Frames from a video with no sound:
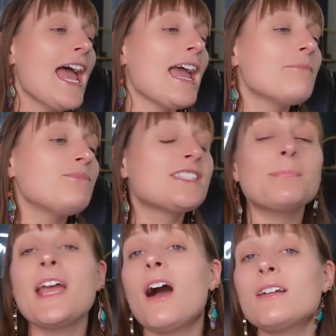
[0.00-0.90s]
And to
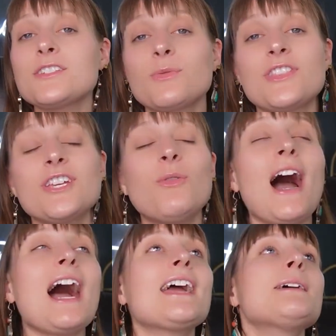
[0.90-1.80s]
be honest with you,
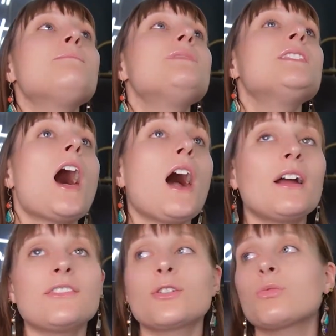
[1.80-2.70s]
I am
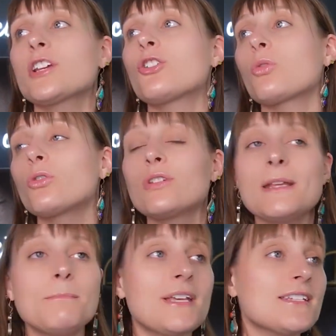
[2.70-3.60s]
not in the
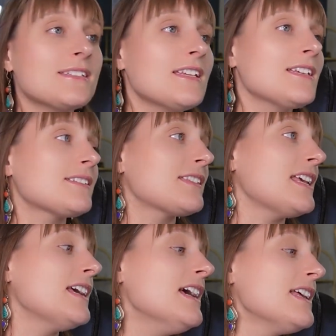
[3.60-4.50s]
recruiting business,
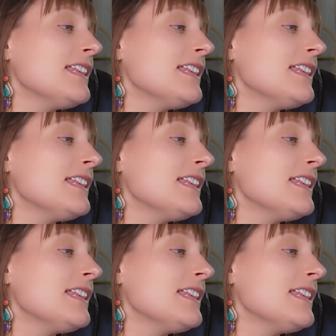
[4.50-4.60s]
the